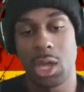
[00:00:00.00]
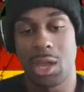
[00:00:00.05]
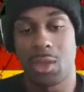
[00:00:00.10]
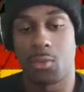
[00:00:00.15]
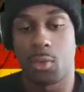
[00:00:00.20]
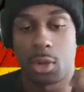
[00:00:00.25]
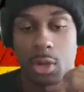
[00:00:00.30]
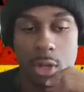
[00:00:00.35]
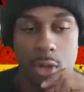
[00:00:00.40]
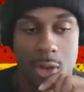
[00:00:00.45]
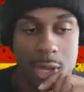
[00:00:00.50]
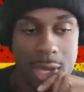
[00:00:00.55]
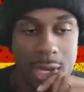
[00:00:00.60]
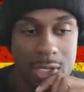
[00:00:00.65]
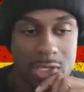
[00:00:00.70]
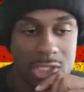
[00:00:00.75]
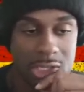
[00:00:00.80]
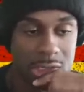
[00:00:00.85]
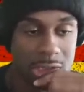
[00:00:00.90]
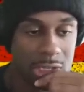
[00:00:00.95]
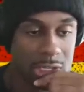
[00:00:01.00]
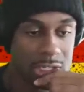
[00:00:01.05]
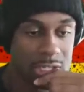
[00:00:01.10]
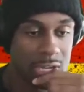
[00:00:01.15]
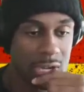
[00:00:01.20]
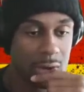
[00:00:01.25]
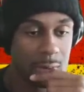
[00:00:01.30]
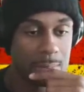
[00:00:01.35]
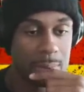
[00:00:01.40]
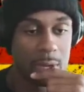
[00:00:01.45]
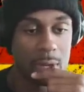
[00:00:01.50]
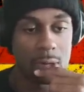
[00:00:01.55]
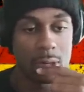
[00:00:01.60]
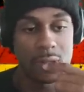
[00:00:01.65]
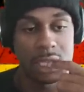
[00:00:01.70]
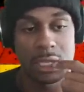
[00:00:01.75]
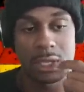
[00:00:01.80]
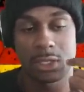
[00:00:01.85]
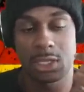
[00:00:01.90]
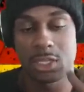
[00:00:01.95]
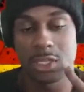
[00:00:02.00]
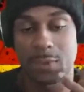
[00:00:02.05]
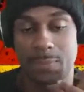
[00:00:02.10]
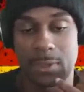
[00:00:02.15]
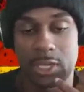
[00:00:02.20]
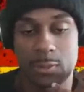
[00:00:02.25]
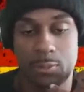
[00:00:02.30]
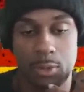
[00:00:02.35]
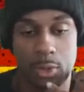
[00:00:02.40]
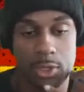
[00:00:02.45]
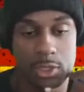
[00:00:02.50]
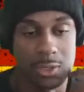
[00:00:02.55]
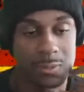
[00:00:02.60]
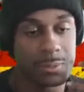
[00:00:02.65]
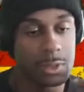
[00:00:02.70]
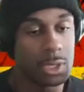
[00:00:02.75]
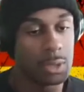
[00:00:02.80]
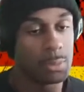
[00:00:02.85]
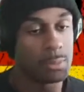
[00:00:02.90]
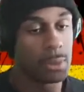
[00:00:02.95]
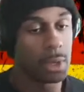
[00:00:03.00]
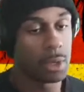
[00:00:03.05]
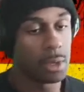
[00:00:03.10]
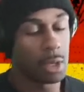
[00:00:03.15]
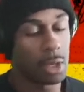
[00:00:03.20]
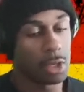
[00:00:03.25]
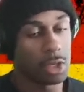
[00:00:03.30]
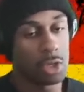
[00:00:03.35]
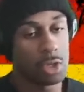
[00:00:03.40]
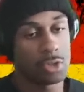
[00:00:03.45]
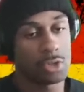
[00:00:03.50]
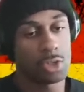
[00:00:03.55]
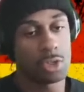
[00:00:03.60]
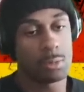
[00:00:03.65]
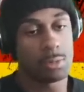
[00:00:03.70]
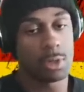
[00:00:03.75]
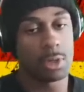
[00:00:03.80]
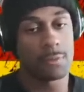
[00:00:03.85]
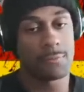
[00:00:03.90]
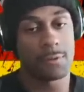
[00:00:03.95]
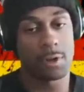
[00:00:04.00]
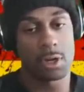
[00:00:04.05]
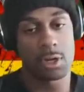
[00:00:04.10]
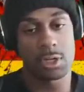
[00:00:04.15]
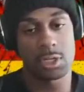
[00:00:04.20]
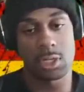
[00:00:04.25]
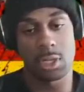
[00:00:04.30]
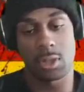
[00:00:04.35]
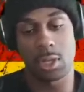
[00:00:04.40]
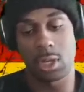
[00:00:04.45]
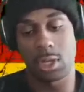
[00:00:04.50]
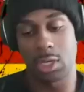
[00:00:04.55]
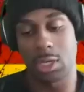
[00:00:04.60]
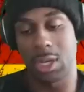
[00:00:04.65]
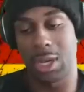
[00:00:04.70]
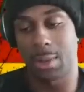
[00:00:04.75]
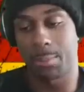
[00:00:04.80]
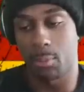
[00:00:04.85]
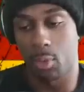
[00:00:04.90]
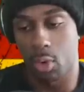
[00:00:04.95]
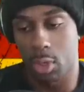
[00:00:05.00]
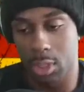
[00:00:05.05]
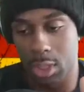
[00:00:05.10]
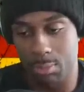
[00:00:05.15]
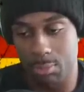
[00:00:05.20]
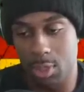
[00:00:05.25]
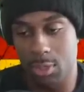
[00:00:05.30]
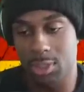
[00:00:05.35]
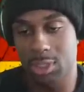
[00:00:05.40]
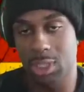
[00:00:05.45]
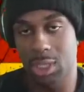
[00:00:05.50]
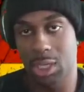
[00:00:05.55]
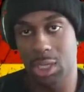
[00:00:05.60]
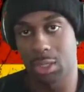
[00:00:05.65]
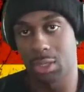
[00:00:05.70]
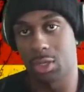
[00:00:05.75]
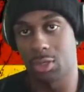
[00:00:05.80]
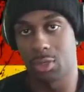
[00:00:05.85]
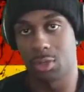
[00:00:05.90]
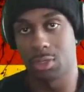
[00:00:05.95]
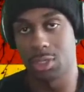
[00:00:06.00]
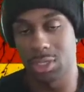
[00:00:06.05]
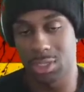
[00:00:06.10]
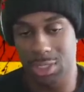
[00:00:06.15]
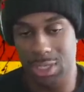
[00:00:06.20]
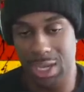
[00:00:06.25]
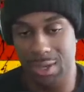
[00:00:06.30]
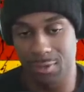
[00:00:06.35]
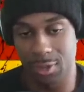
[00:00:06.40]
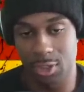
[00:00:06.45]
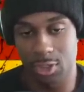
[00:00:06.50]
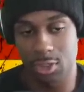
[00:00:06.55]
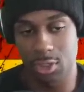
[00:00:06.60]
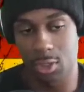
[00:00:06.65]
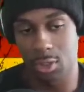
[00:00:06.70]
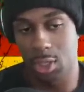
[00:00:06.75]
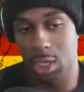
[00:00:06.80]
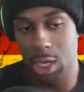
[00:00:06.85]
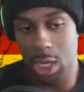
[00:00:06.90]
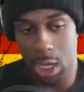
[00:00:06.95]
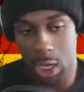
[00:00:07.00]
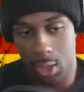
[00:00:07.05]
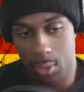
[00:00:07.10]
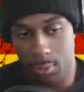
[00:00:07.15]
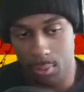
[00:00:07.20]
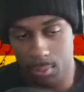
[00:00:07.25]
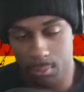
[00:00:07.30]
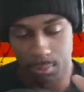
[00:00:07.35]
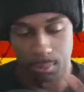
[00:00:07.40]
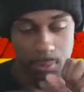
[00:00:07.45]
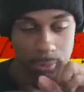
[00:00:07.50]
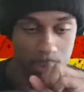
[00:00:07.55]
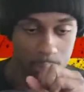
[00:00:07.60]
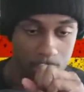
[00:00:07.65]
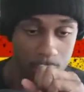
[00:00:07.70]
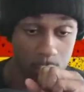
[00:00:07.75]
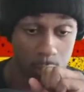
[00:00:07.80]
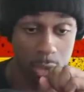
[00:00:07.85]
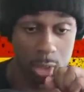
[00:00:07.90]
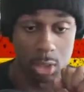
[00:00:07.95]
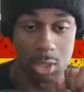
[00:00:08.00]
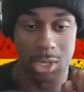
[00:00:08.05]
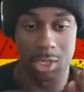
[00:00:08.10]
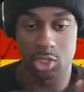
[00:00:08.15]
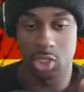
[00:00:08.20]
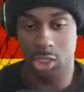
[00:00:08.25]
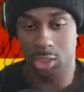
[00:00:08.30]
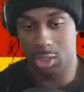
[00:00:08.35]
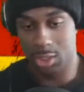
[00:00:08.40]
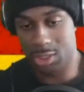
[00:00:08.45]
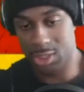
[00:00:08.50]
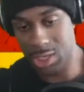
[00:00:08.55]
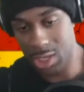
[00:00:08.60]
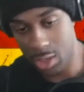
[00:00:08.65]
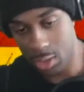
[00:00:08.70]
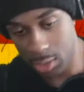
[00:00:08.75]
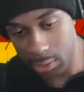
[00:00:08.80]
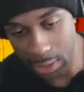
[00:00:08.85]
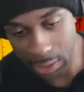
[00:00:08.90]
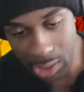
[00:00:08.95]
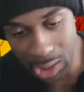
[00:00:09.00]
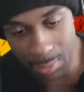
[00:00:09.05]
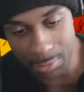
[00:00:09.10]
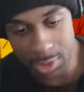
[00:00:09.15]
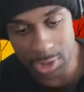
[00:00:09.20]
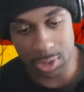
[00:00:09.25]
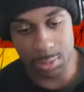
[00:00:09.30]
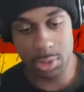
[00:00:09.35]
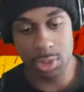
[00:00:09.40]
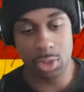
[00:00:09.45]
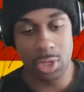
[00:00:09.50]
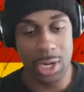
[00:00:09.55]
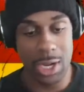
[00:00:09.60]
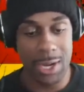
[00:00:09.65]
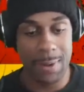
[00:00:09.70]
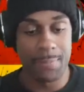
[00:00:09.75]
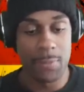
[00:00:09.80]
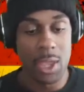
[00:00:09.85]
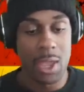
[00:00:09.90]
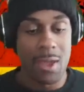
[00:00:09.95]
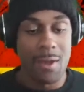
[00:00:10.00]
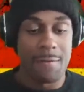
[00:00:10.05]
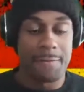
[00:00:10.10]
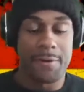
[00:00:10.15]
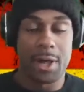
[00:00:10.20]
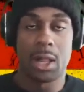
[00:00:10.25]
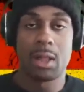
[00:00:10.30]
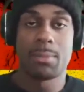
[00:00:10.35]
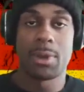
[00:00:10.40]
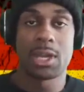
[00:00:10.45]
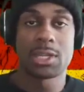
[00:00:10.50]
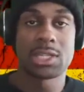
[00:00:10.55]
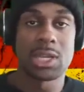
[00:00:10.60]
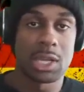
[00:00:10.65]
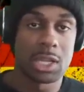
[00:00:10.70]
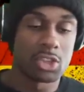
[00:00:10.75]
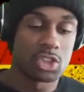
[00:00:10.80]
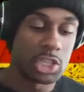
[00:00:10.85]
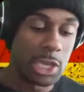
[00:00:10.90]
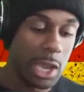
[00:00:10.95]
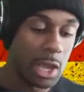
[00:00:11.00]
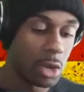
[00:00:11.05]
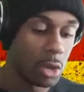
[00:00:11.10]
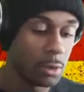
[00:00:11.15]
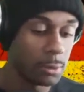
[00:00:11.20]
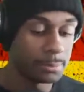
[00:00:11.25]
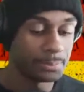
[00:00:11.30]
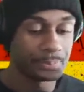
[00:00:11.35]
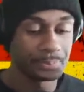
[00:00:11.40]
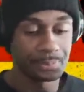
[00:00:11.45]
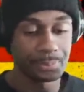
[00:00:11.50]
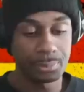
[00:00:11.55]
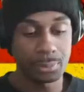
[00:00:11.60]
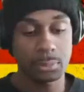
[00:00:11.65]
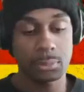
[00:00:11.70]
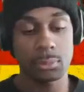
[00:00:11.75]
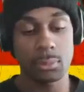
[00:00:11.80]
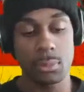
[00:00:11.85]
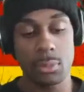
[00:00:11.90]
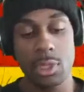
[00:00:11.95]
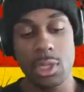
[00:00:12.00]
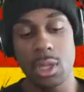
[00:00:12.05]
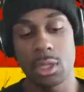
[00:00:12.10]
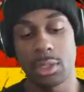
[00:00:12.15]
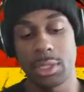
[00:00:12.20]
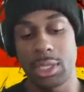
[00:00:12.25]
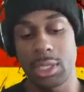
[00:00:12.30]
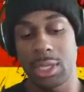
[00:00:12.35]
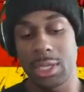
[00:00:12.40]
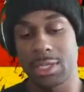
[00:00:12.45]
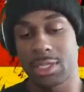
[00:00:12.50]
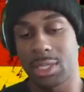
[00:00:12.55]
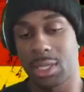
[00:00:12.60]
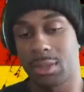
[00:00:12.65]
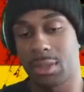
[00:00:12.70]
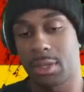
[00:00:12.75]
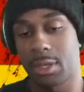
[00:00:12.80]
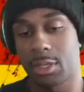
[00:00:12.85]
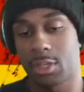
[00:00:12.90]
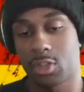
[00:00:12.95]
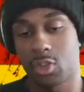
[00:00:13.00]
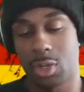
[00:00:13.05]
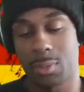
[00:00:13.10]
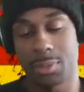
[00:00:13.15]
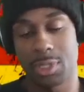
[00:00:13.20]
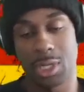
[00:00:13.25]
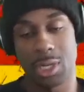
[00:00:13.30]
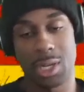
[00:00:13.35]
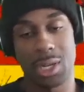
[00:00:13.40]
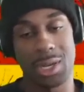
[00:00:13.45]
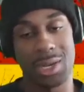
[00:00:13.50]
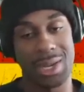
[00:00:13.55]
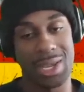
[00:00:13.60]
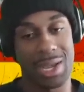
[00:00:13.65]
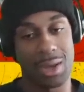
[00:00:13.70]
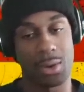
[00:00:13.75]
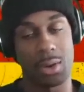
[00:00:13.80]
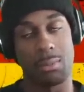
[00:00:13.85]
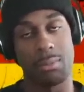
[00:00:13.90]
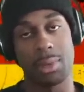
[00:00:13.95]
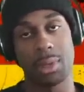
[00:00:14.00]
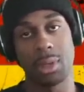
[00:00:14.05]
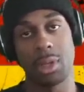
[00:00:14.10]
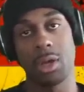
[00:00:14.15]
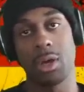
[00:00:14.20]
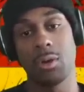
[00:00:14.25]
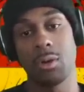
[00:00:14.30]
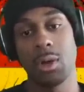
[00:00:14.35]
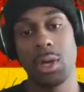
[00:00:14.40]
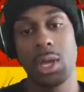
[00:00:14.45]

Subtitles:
we're gonna go ahead and check this out. Apparently TJ Beast Boy used to be a YouTuber first, and then he got more into music, and the dude's a savage. So we're gonna go ahead and check this out. Like, comment, subscribe, follow my second channel, link is in the description down below.